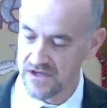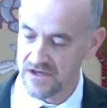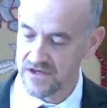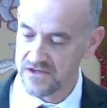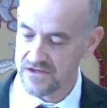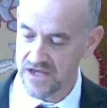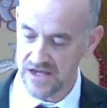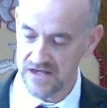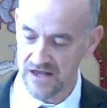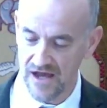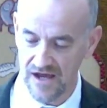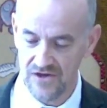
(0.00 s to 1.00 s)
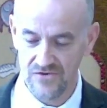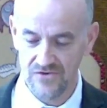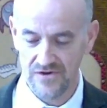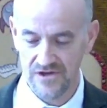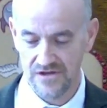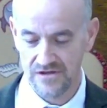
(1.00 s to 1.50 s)
to Eli, who
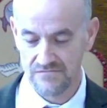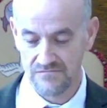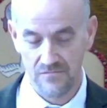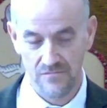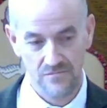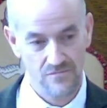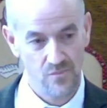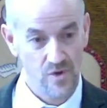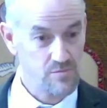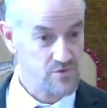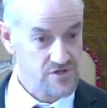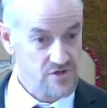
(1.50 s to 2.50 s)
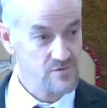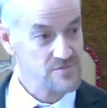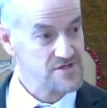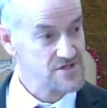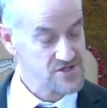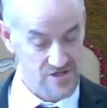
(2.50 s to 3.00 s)
we presume is
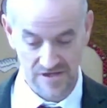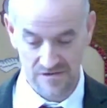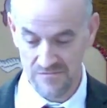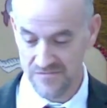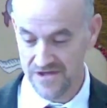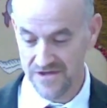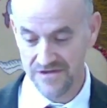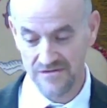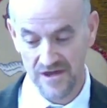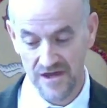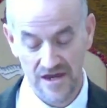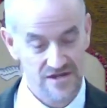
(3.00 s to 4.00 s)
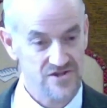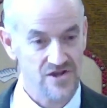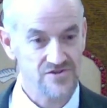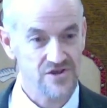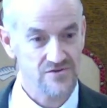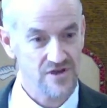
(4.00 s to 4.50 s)
asleep and is
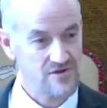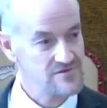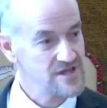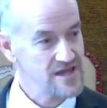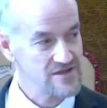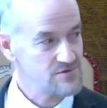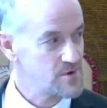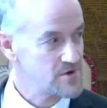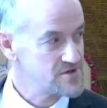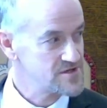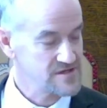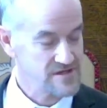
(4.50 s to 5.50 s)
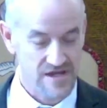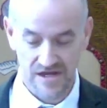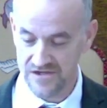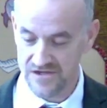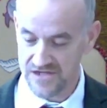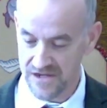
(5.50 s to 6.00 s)
also the only other person in
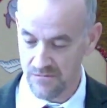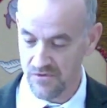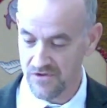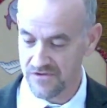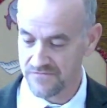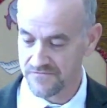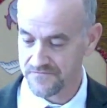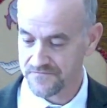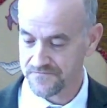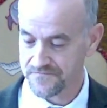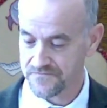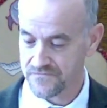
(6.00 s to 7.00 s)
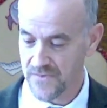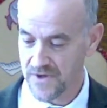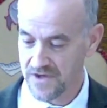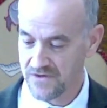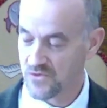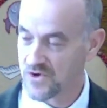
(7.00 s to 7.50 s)
the temple.
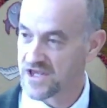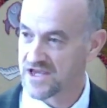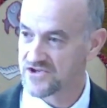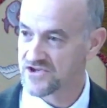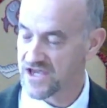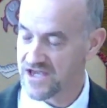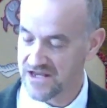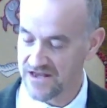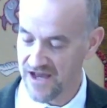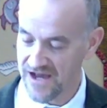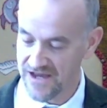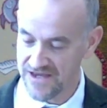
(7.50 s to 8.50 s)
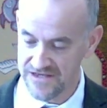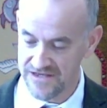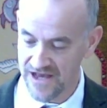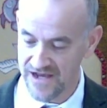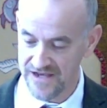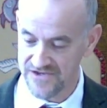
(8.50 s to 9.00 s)
When he gets to Eli,
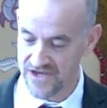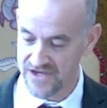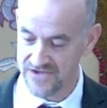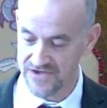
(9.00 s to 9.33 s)
Eli says,